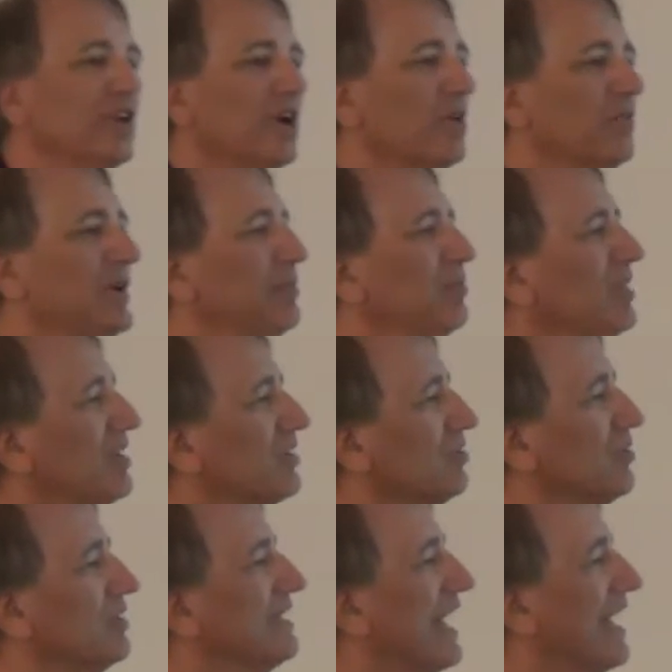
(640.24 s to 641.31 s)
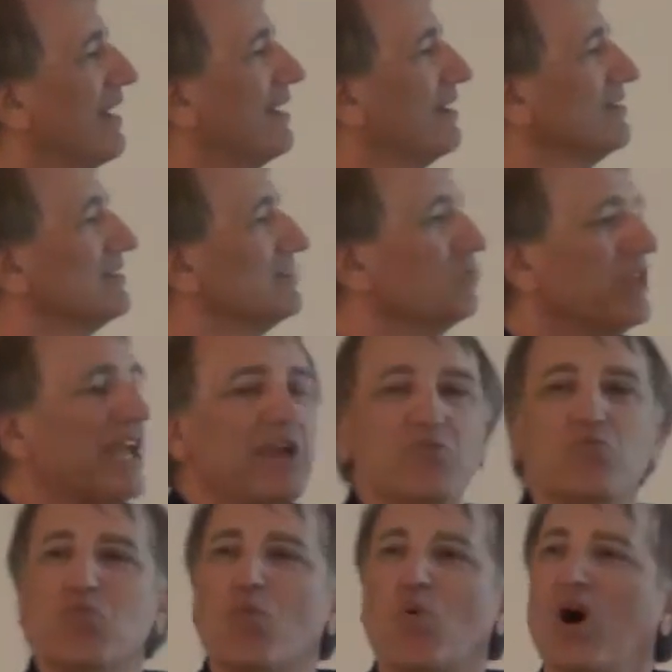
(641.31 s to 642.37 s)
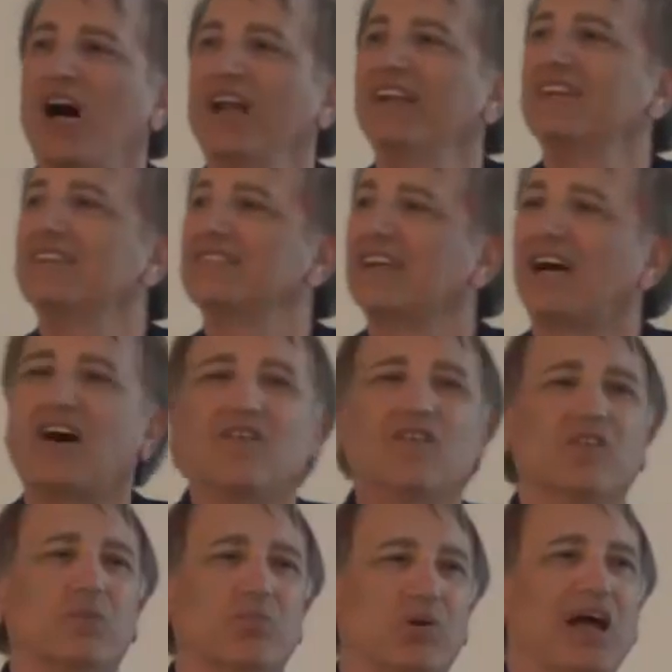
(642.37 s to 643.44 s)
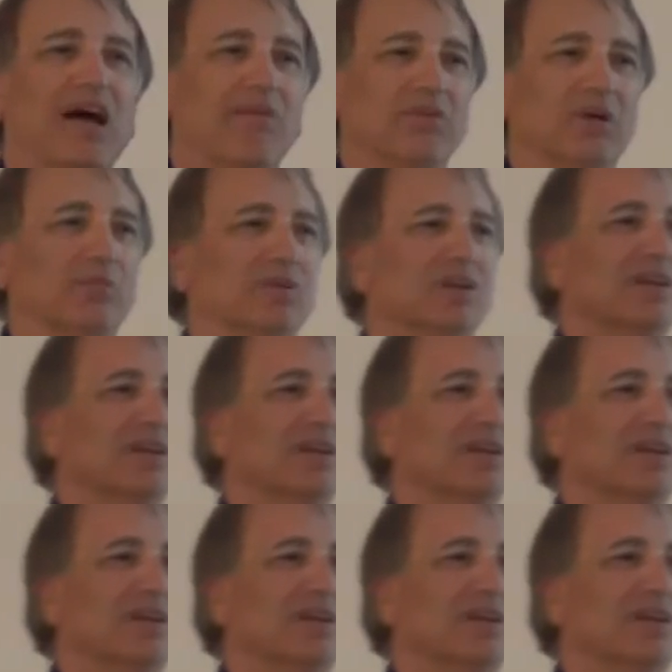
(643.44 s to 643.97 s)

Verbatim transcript: You, people are good data analysts. They want to solve the problem.